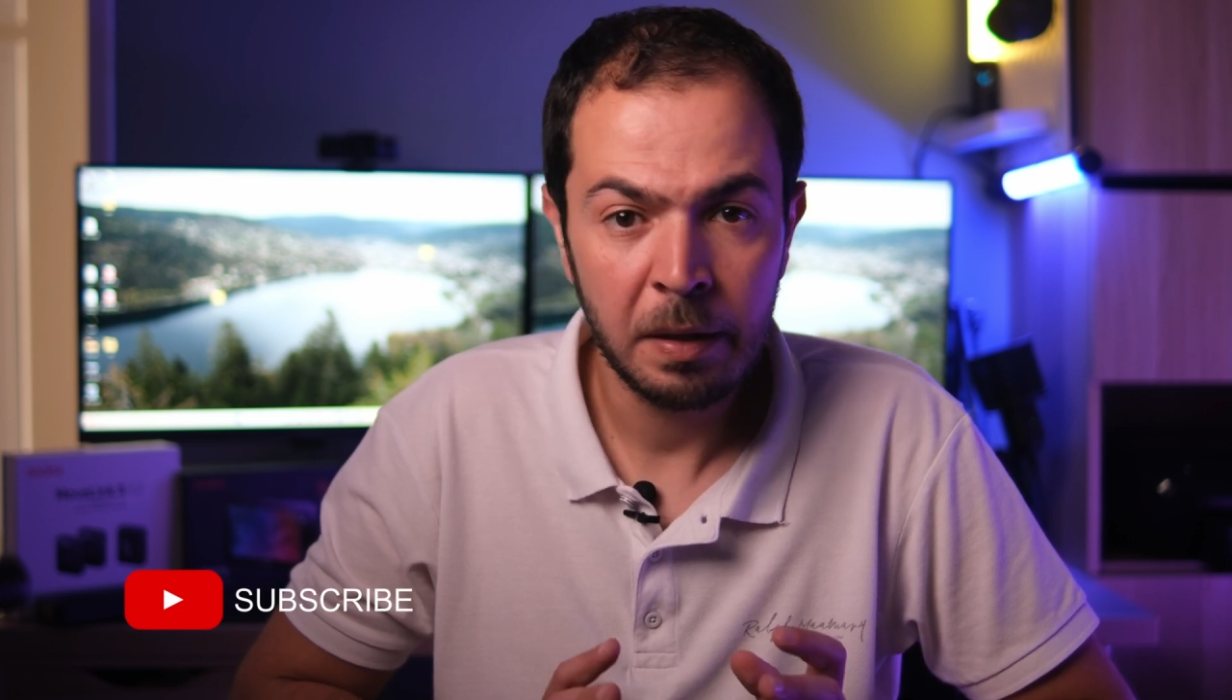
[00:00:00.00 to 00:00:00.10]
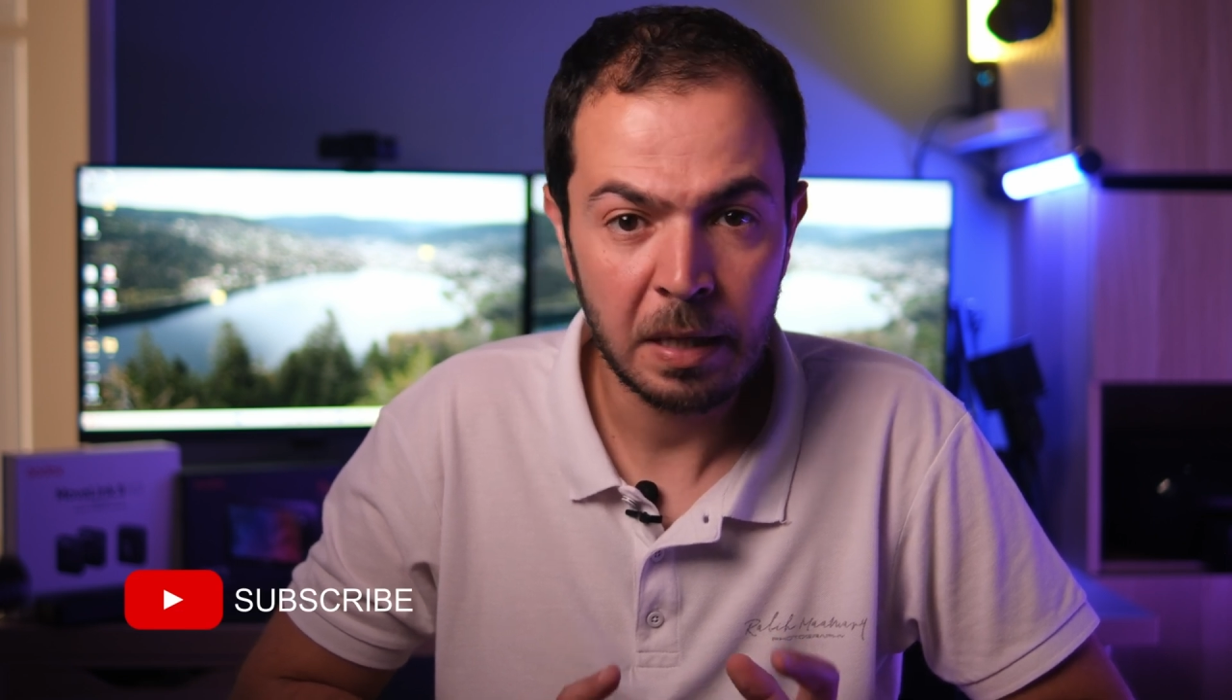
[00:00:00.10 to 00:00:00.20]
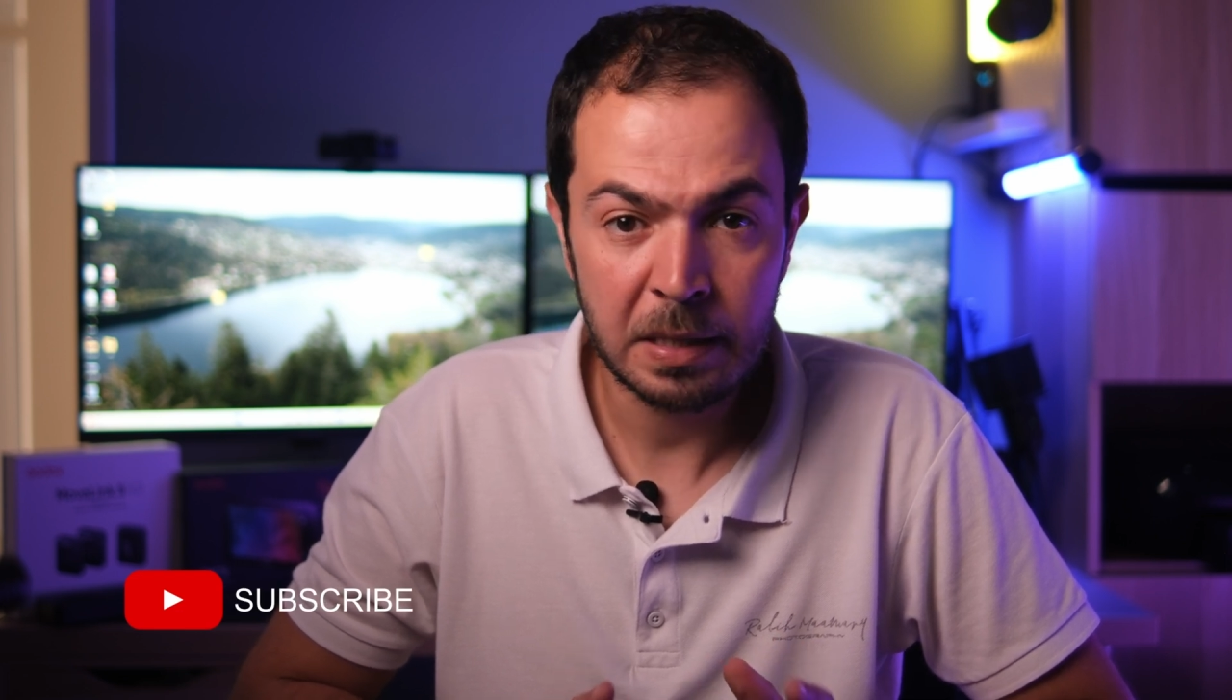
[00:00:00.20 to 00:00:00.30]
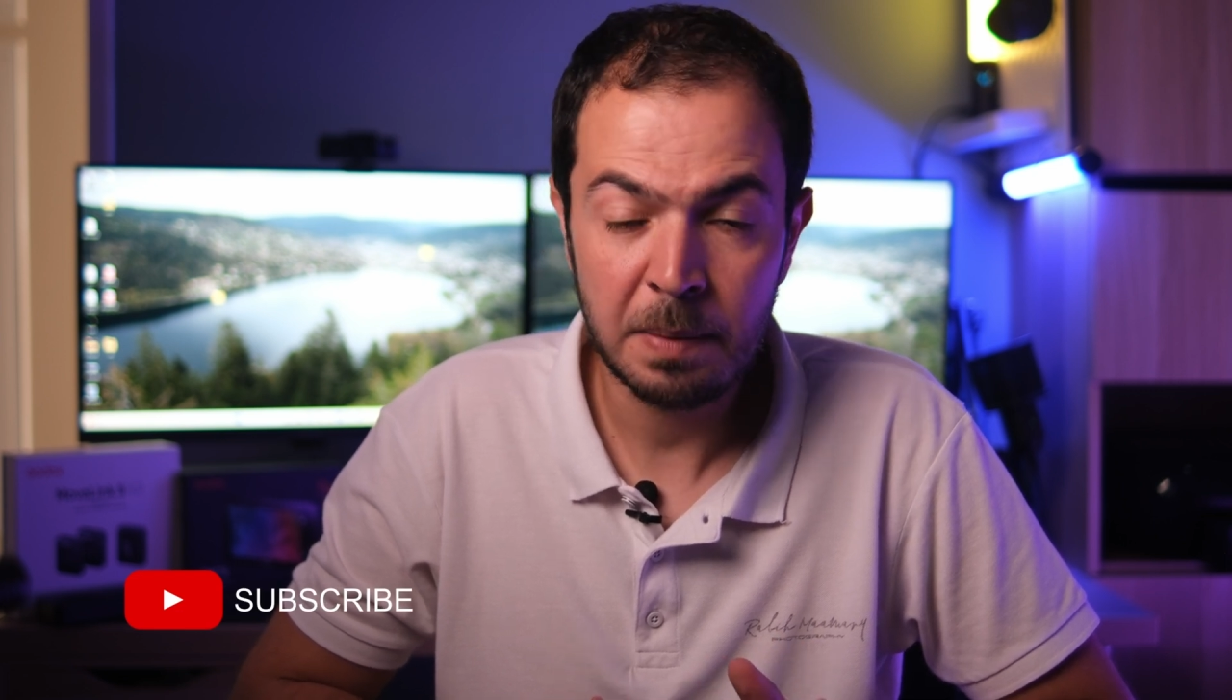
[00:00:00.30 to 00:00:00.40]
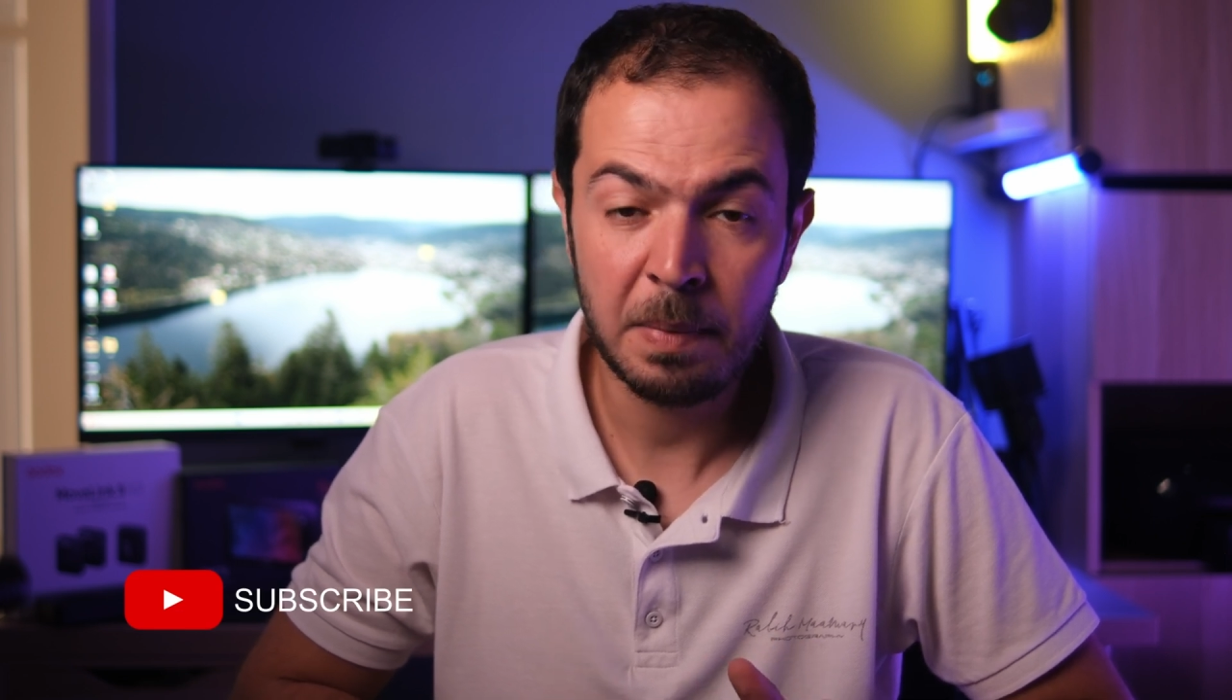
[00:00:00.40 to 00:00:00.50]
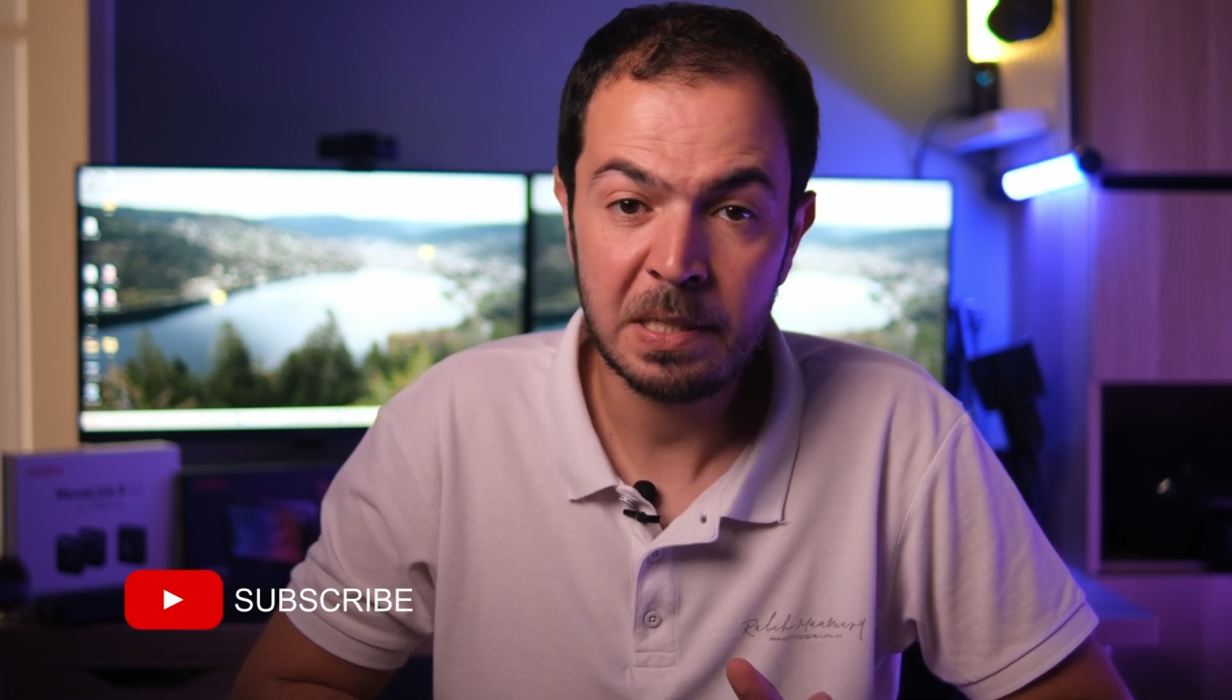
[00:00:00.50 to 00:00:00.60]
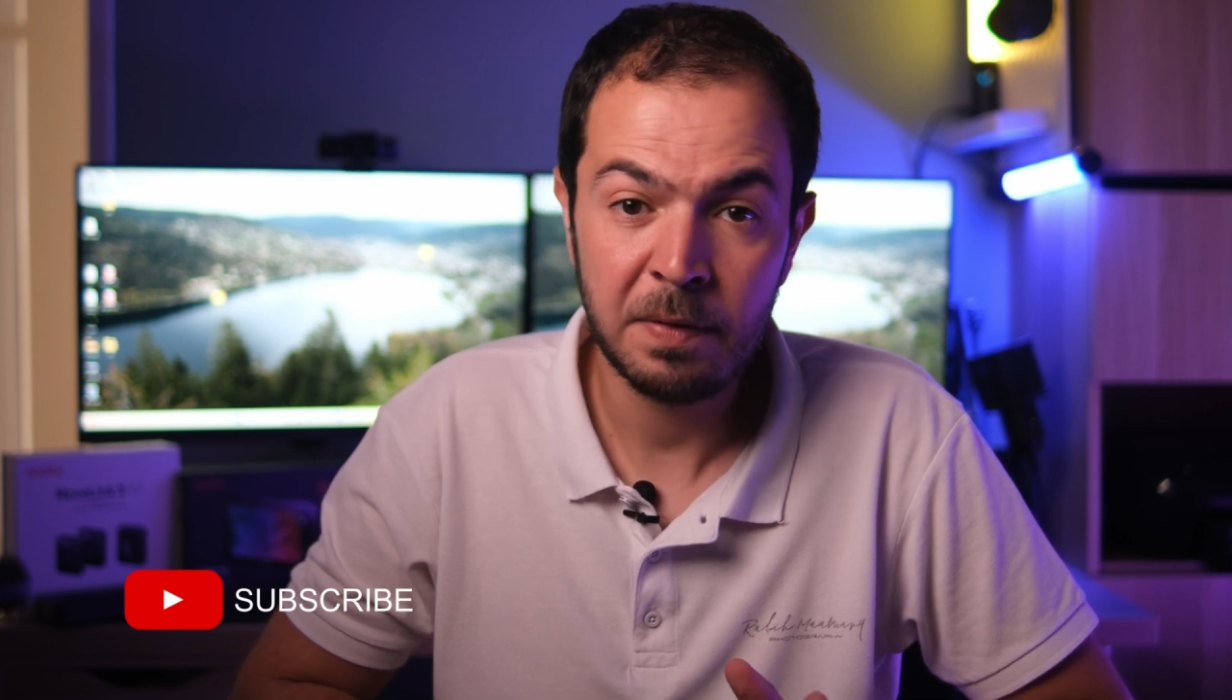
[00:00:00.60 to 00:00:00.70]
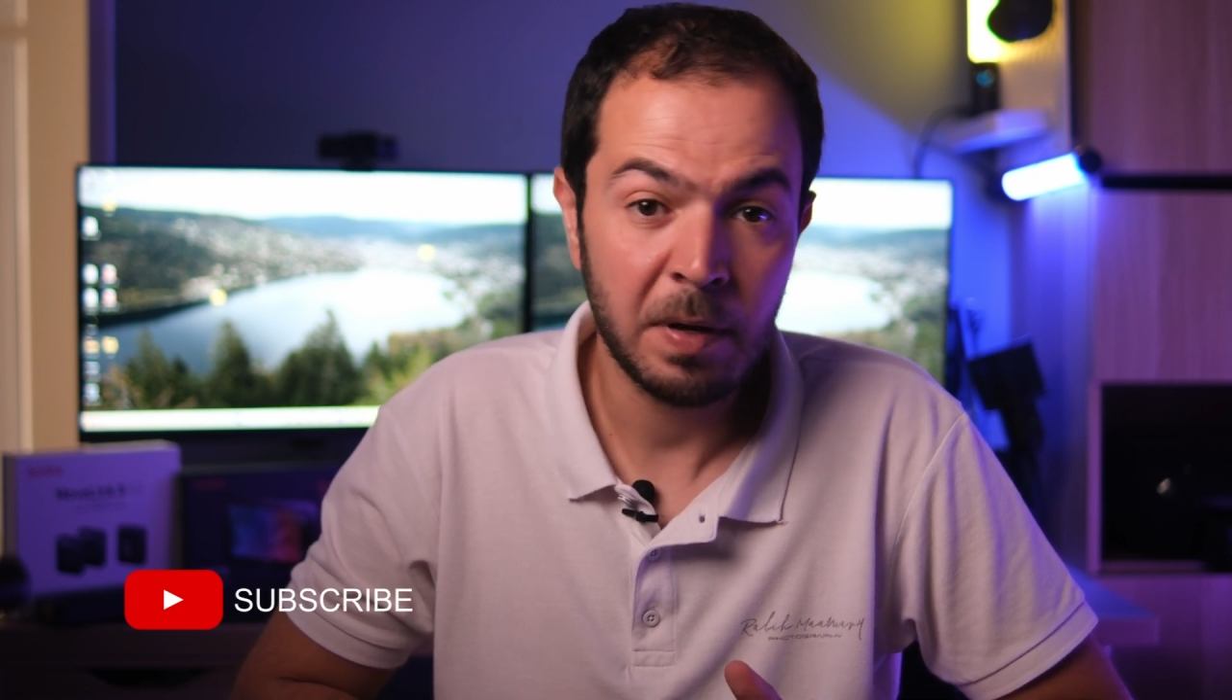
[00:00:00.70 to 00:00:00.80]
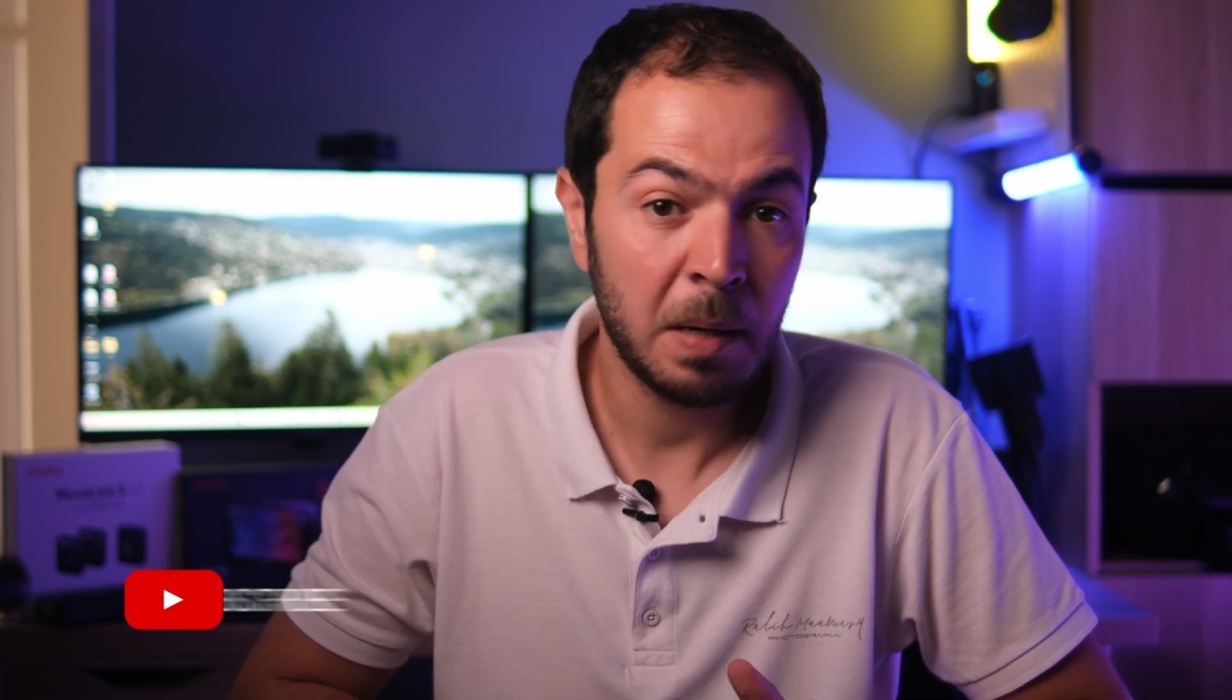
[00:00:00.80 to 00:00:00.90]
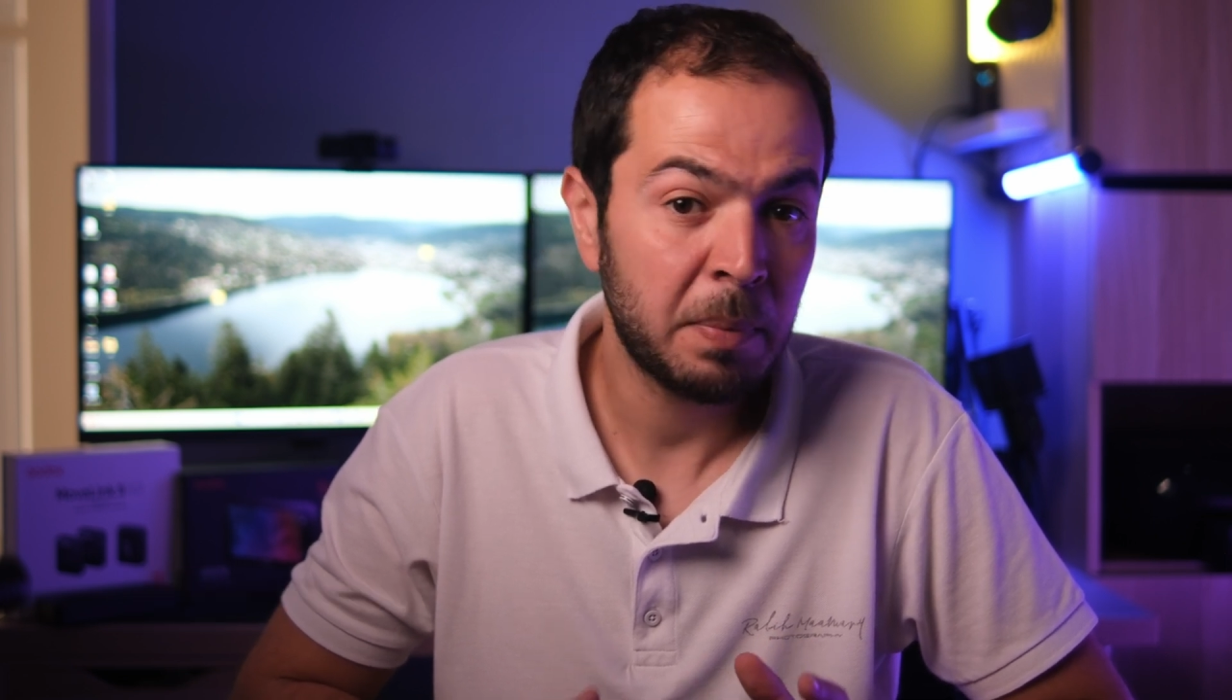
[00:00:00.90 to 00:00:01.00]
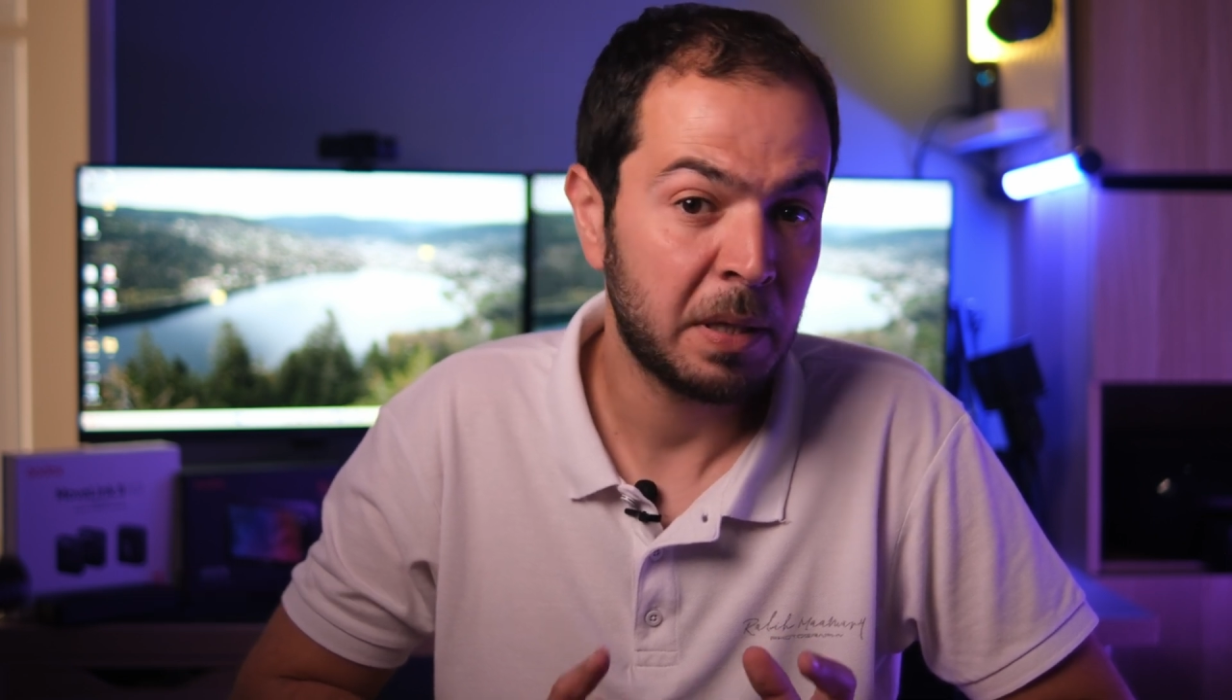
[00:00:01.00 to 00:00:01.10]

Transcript: That's a massive help.